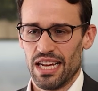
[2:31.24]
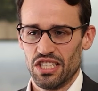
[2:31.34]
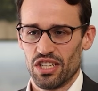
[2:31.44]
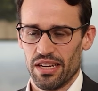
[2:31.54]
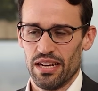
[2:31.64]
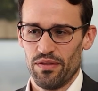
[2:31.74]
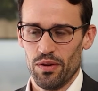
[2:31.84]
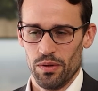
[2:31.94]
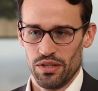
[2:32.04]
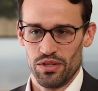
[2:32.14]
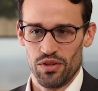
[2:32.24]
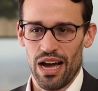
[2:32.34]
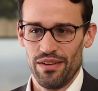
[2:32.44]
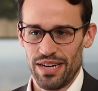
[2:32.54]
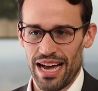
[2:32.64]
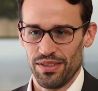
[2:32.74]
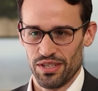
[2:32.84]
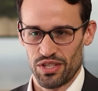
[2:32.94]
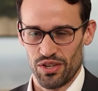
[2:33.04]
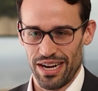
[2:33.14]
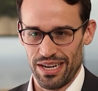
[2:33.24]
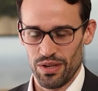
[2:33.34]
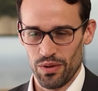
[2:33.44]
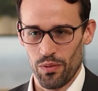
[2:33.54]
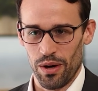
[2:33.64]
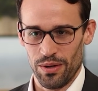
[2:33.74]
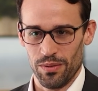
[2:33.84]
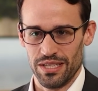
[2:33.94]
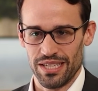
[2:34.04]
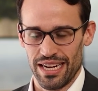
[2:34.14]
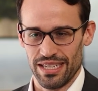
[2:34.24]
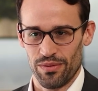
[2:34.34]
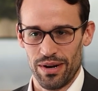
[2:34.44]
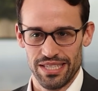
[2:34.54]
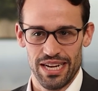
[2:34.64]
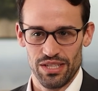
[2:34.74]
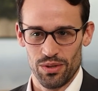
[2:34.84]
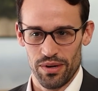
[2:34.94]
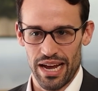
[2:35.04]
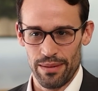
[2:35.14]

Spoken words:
Essentially, if you were to drive down the street, what you would see is a residential